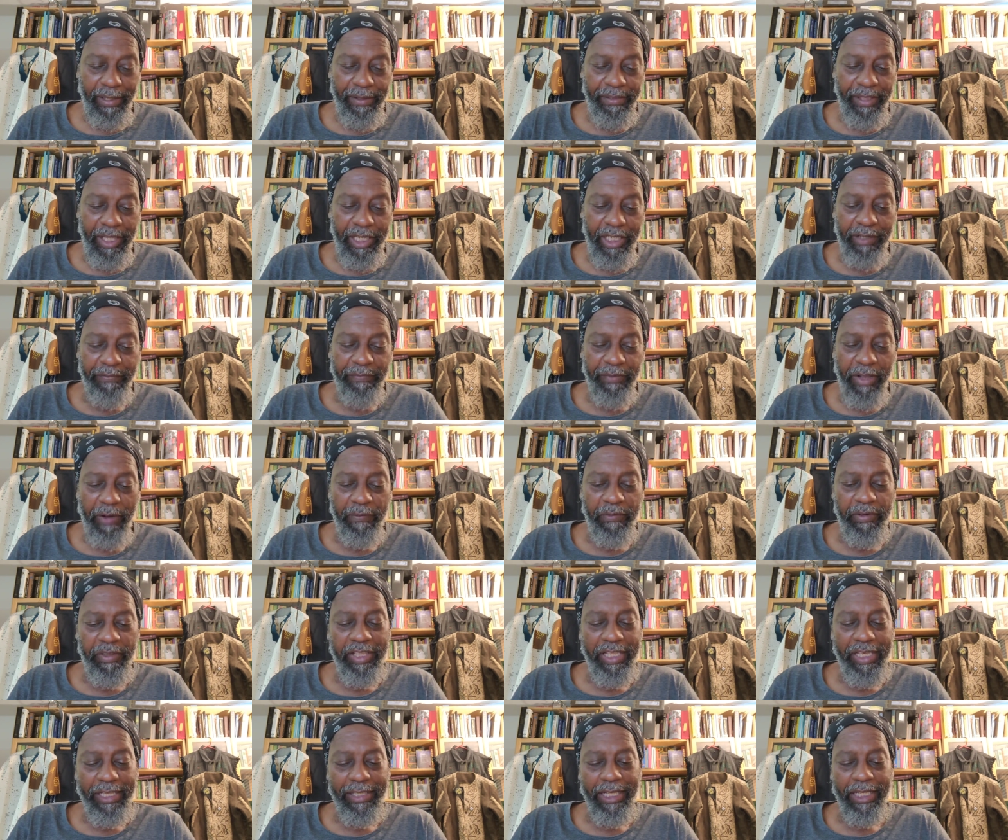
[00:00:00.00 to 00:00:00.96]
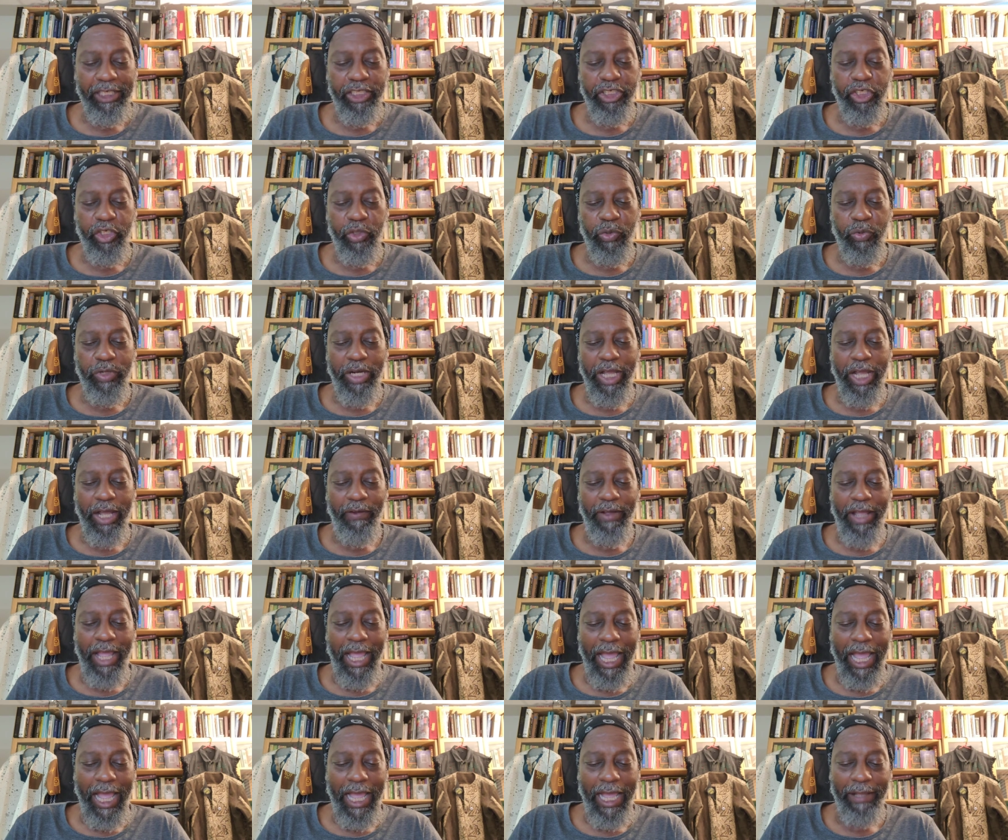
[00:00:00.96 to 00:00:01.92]
Think of everything that you now
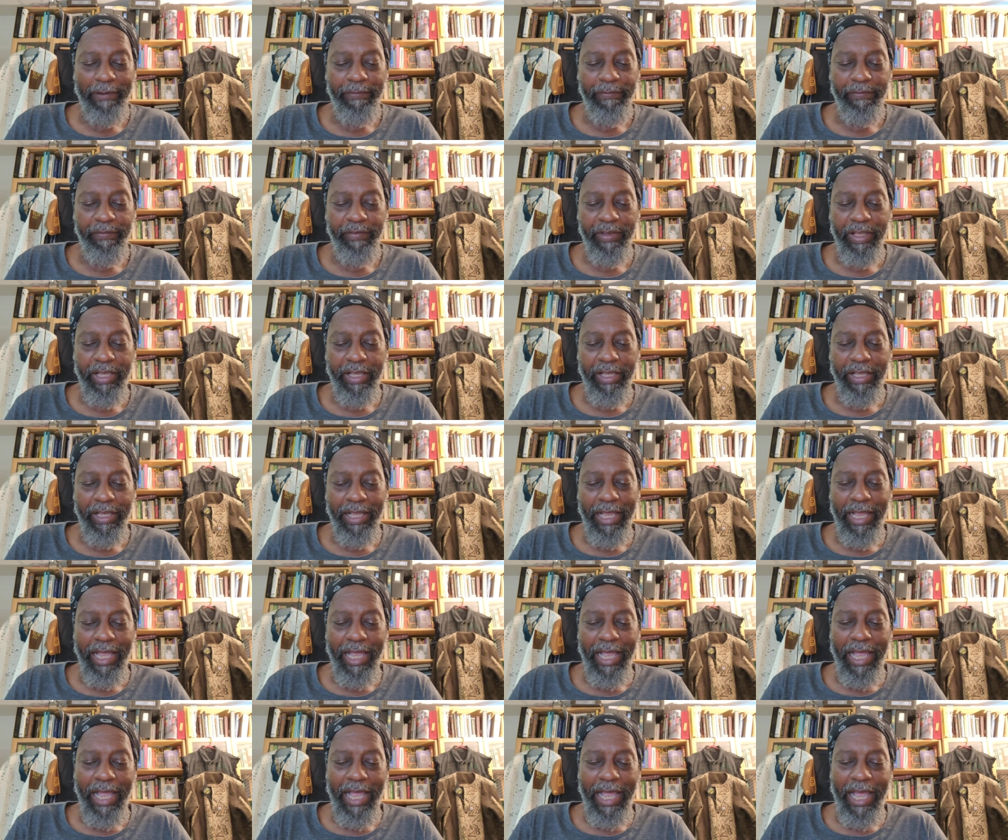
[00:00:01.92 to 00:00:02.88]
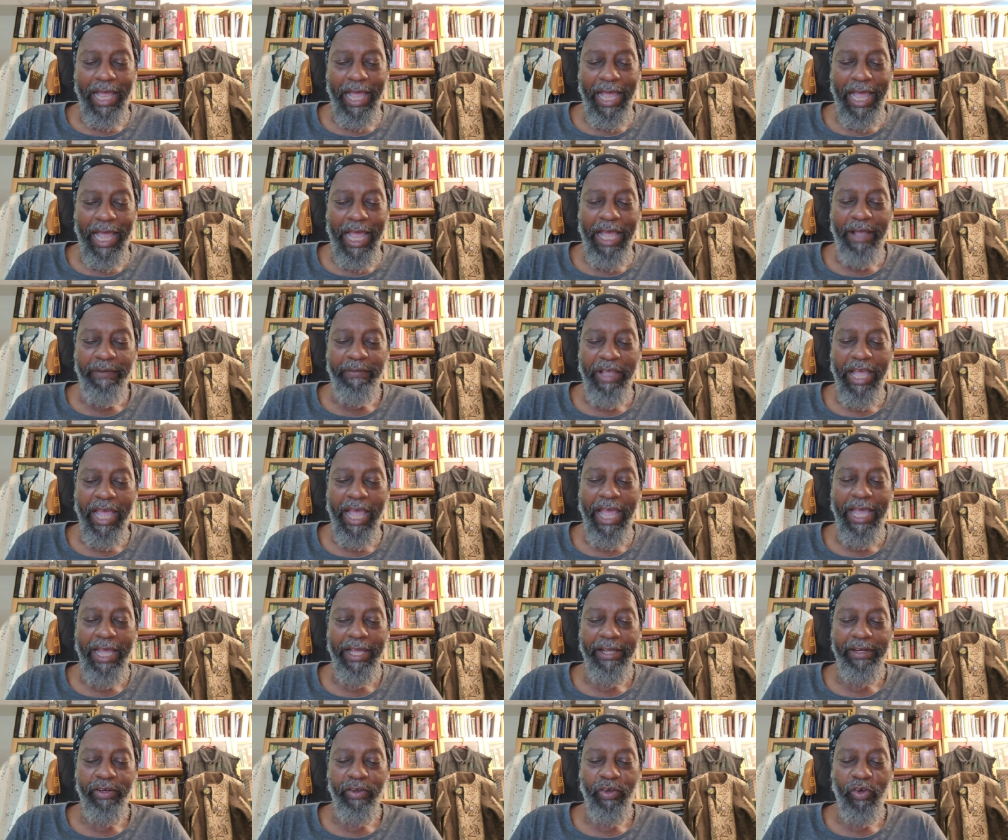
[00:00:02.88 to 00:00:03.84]
have, have
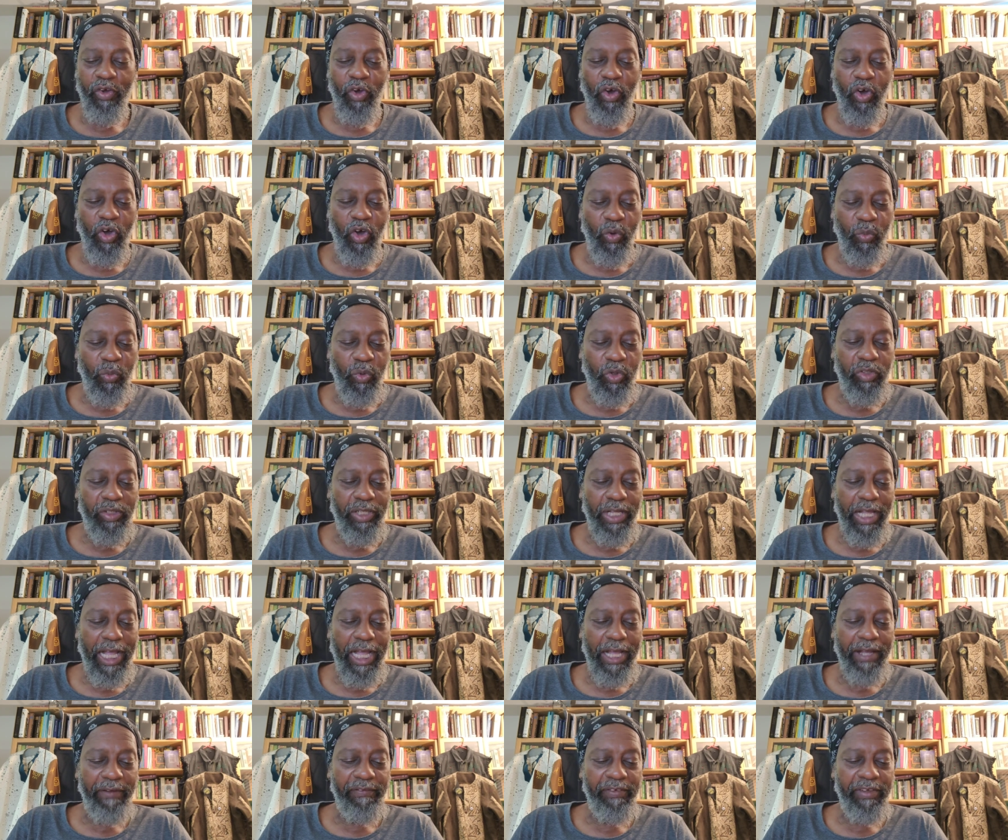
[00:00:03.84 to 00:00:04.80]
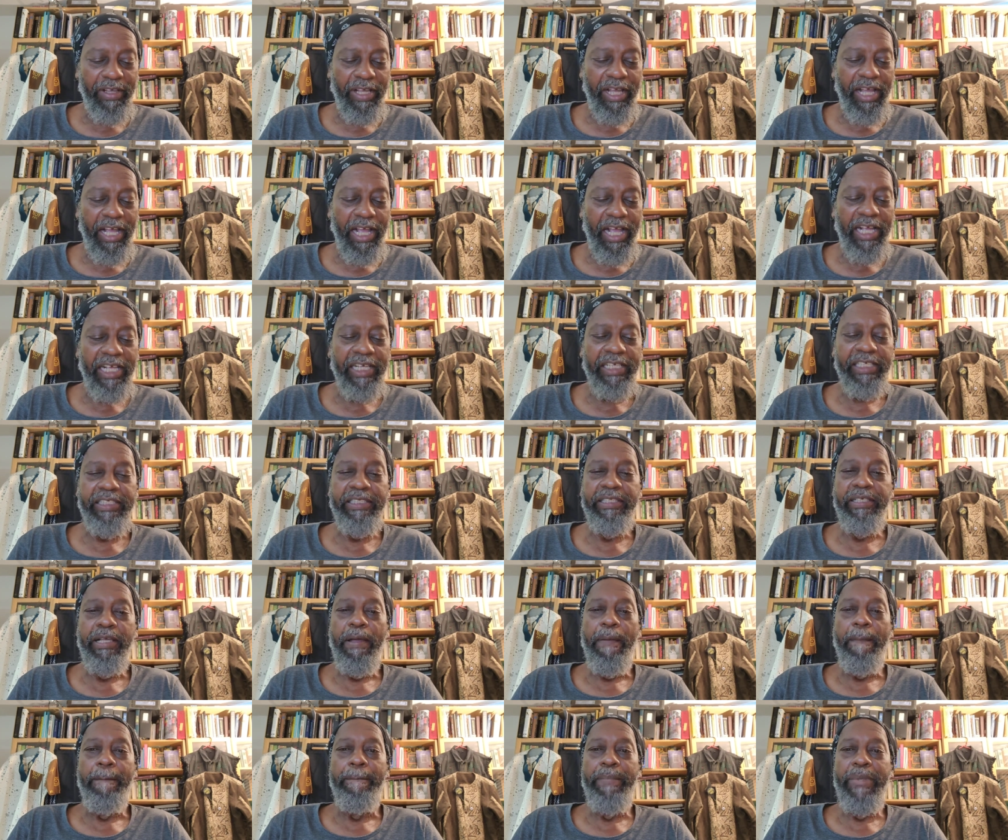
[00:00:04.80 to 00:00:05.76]
had, or will have as
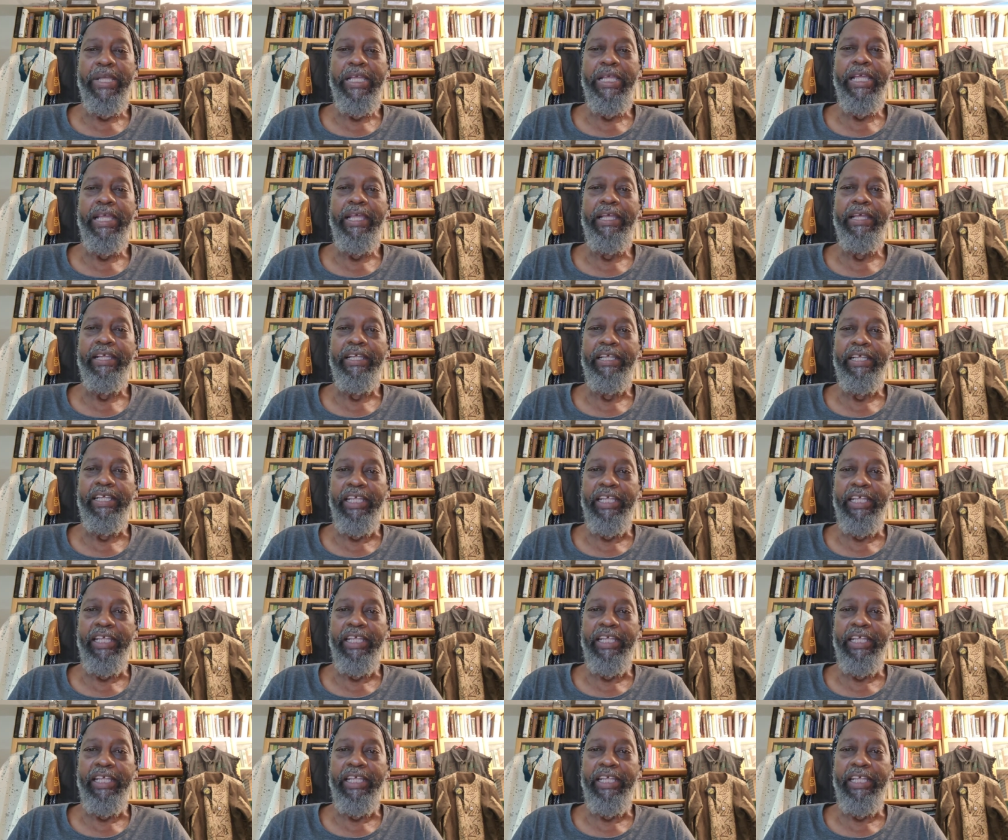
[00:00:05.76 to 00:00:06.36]
being